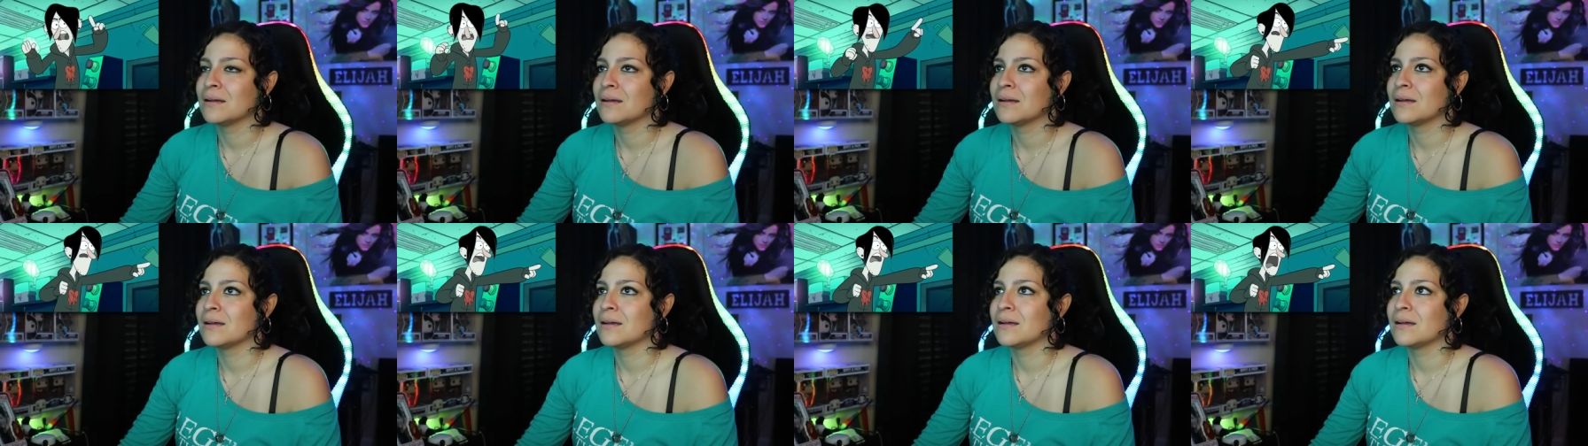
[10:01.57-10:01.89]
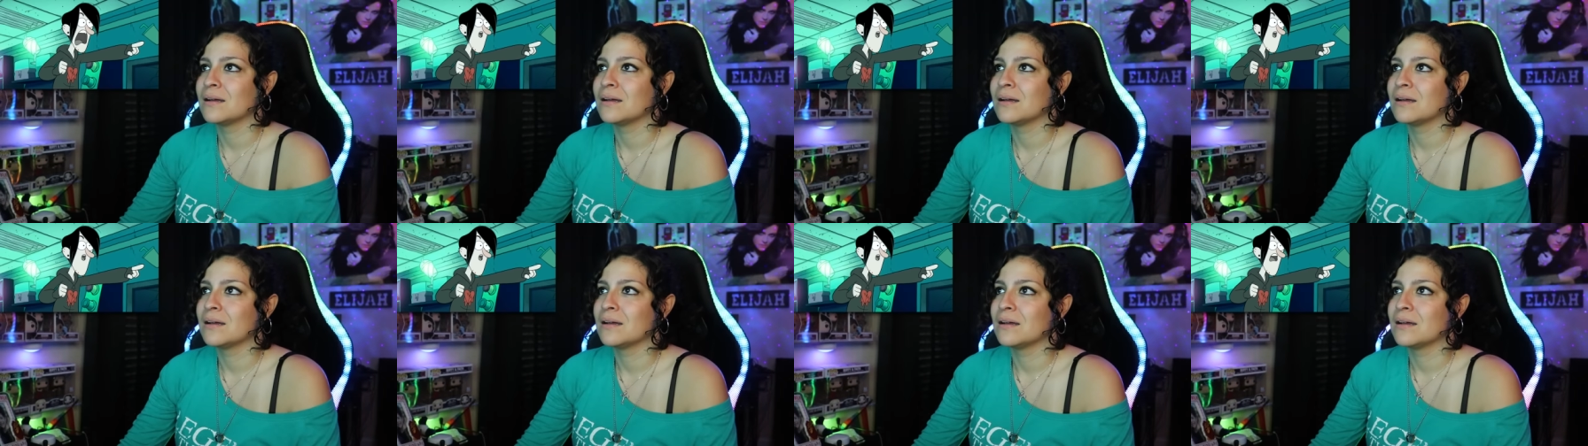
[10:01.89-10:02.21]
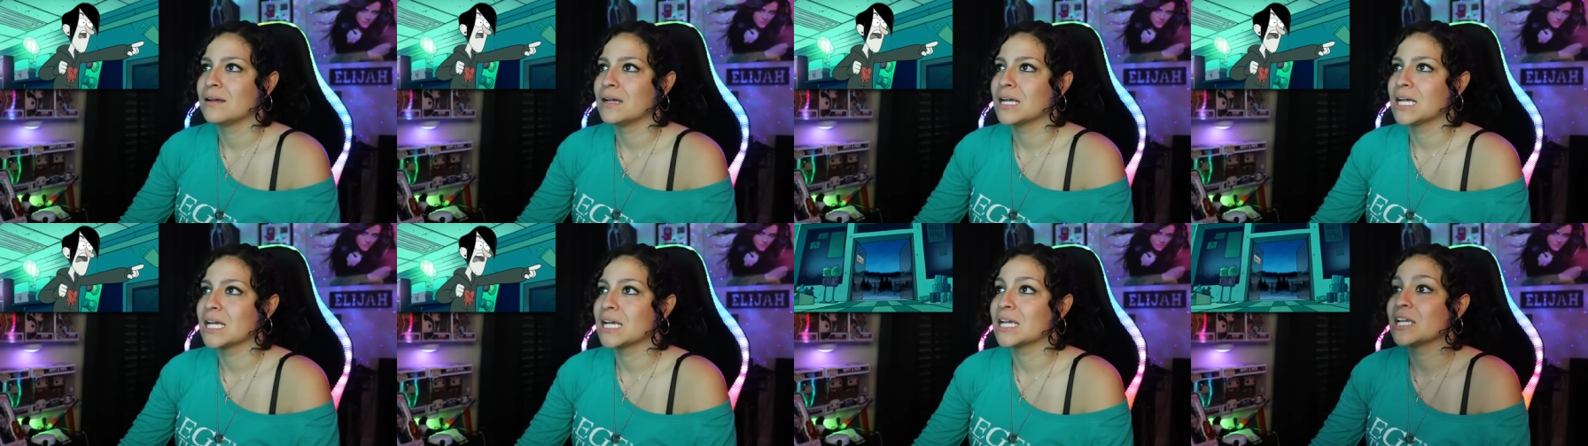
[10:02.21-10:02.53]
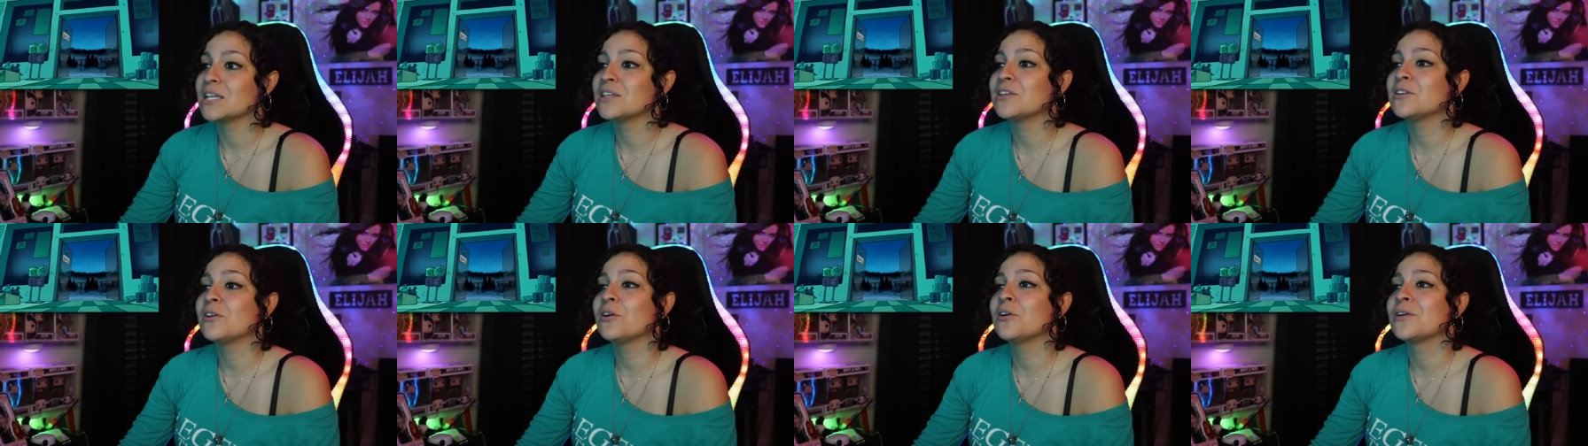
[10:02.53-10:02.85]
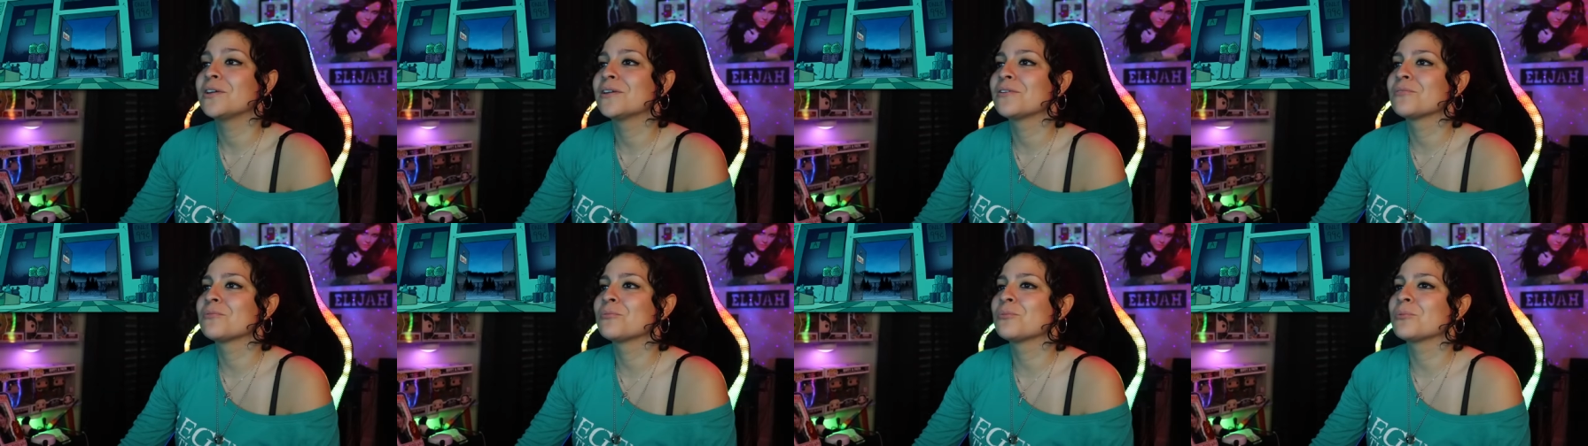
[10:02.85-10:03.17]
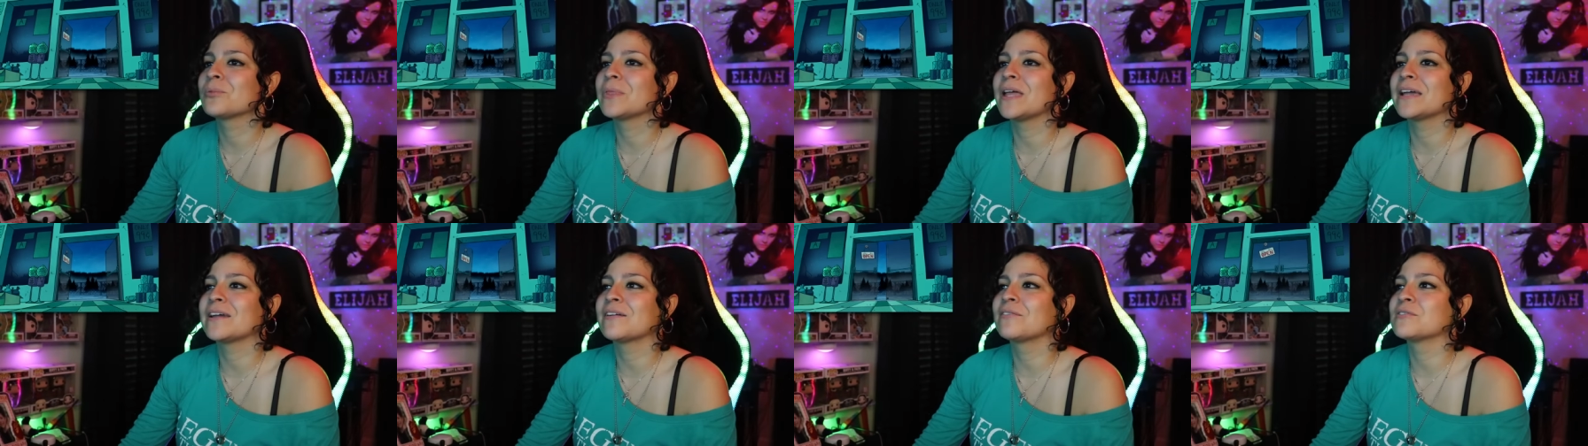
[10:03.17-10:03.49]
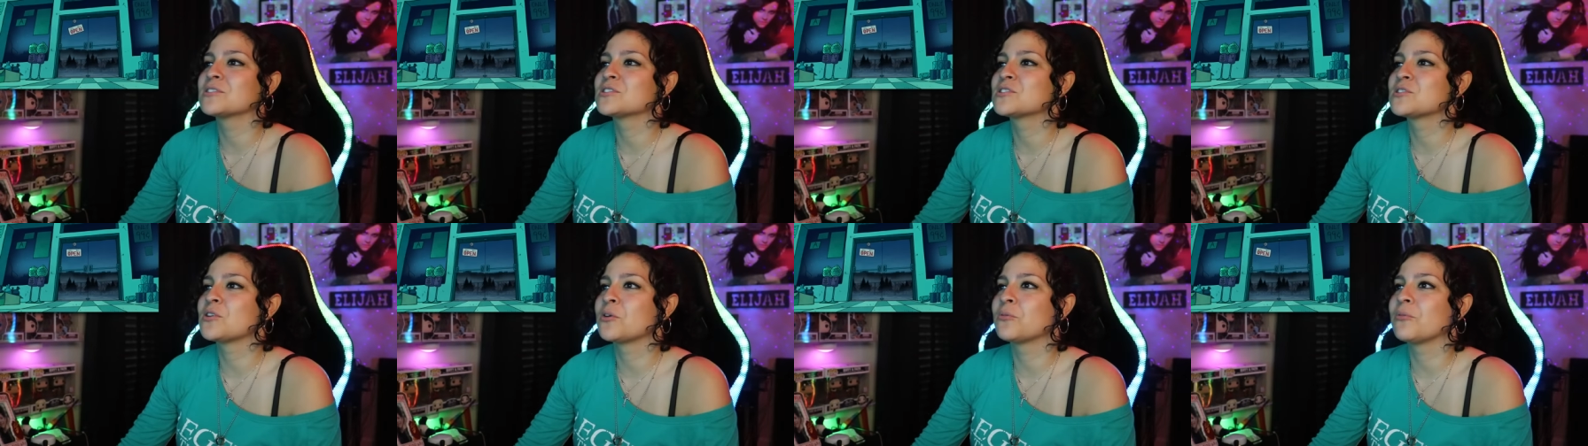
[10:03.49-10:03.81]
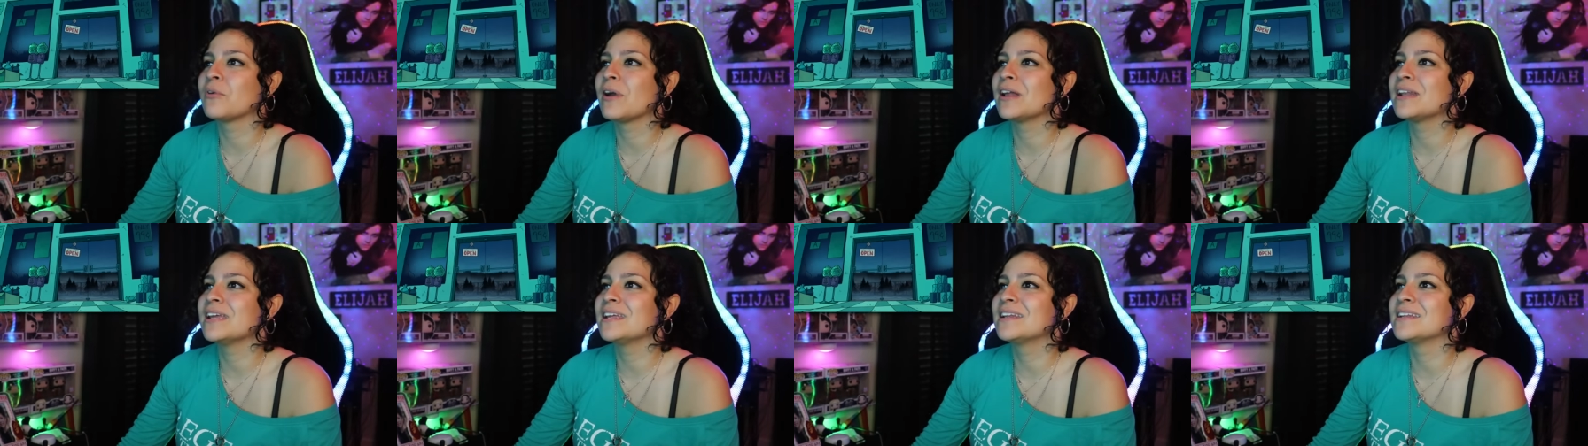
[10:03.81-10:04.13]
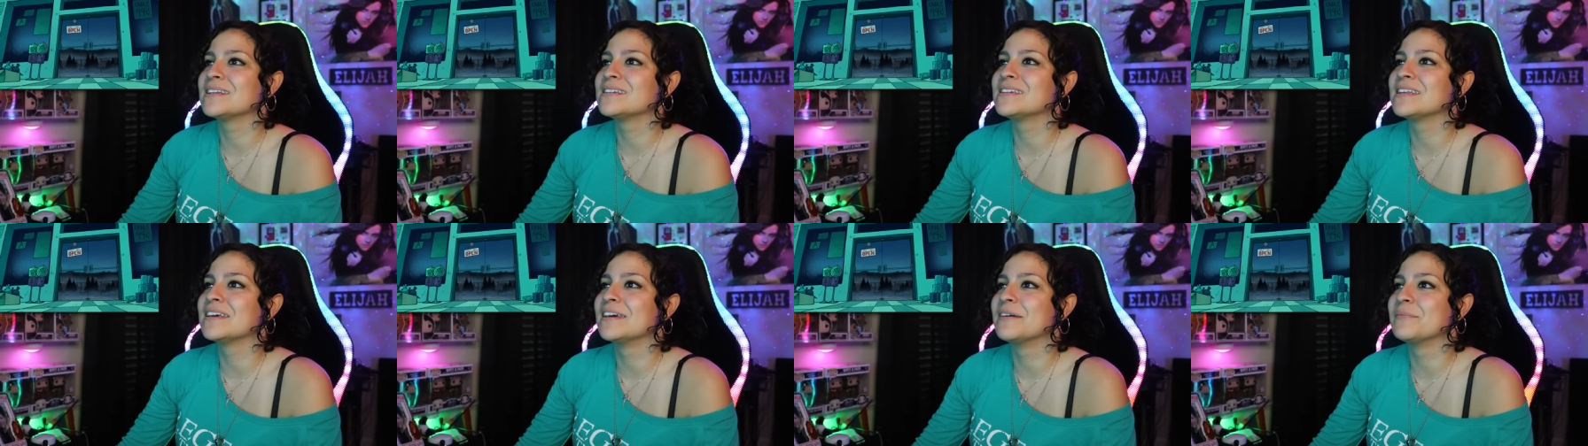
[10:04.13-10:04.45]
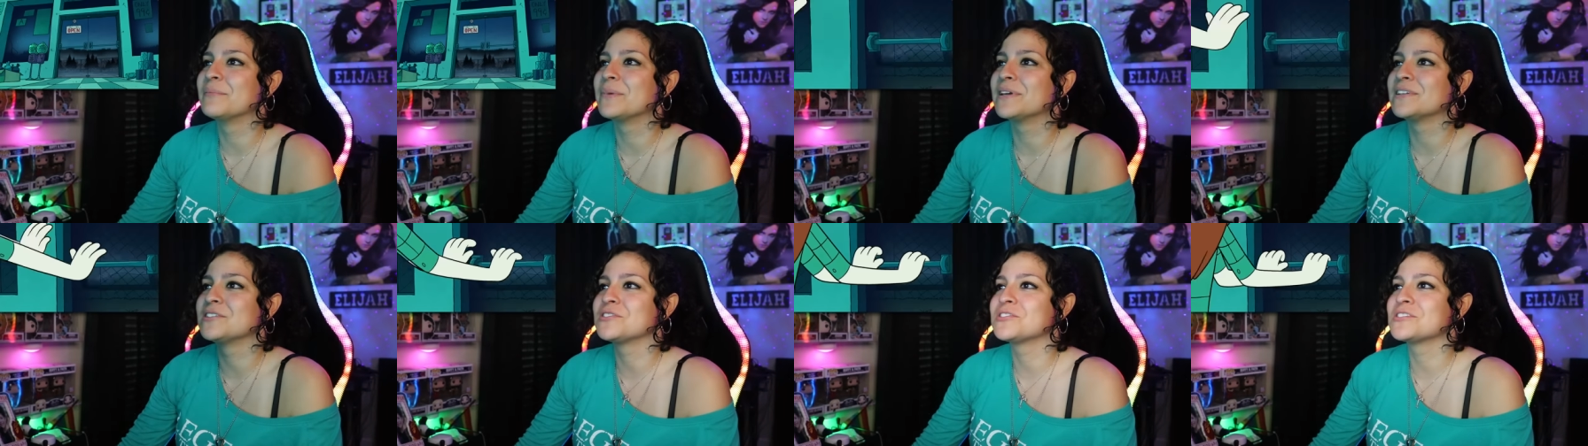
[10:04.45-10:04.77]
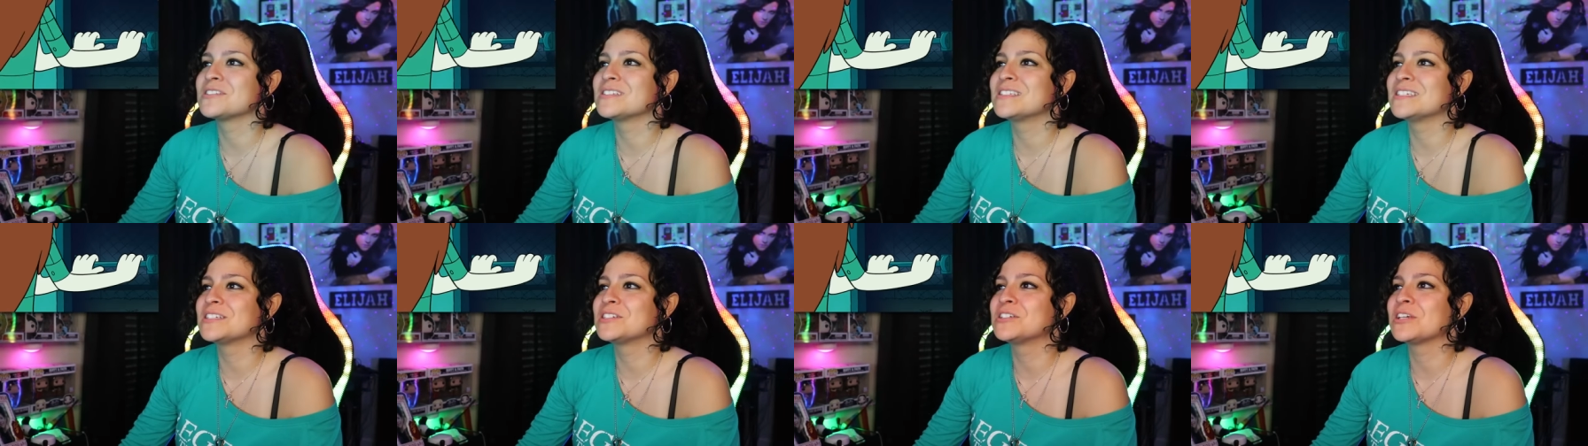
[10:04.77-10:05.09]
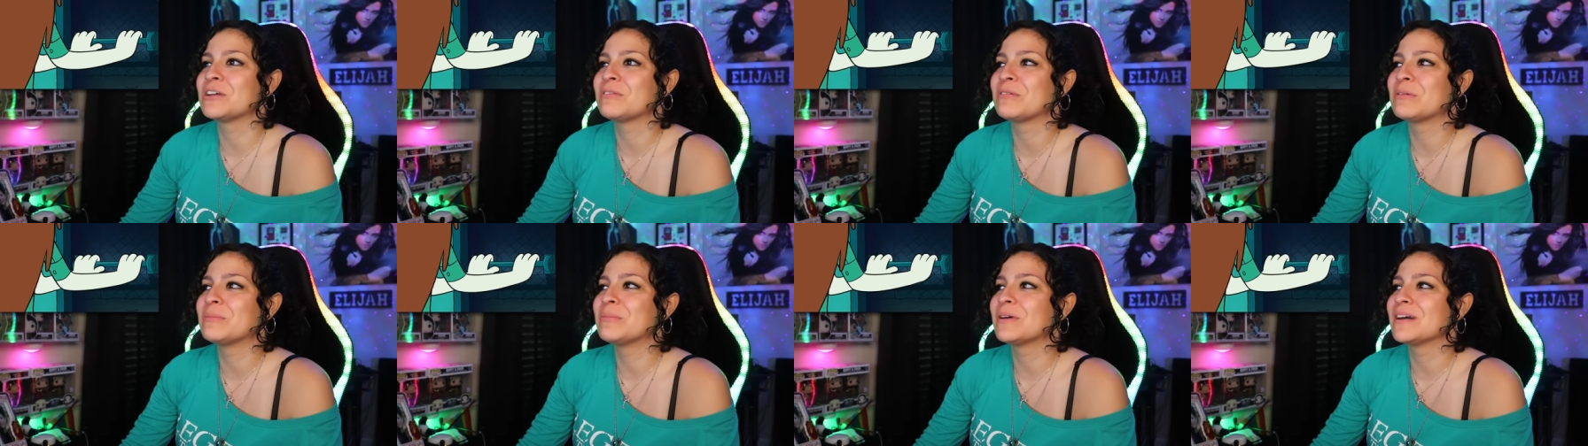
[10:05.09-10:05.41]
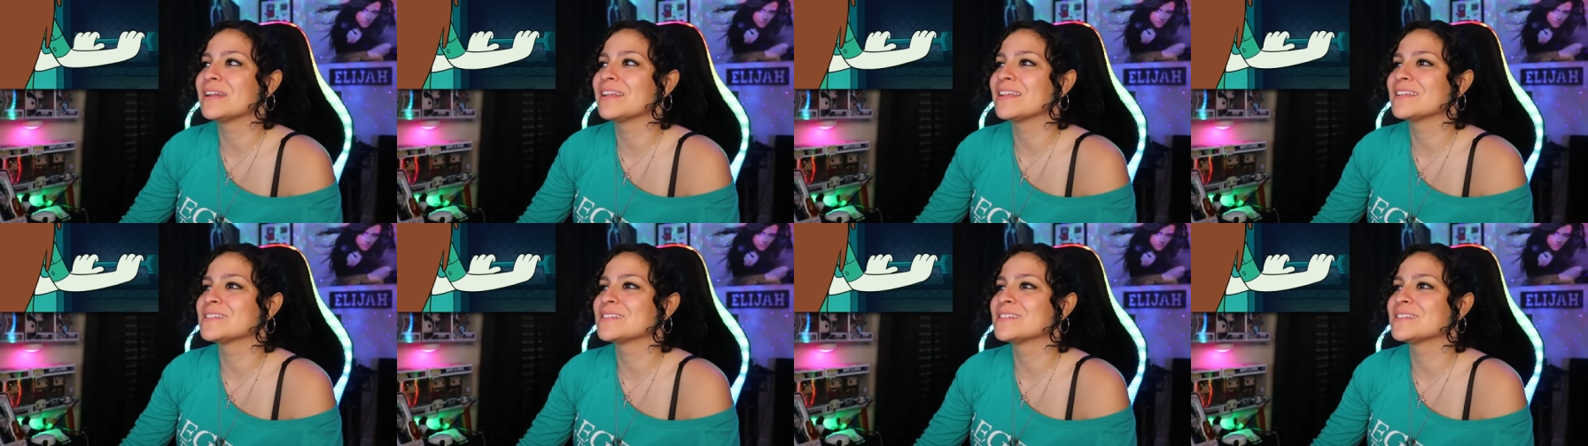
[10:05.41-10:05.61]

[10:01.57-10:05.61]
Let's go. Yo, you're like so ready to dip and just ditch everybody.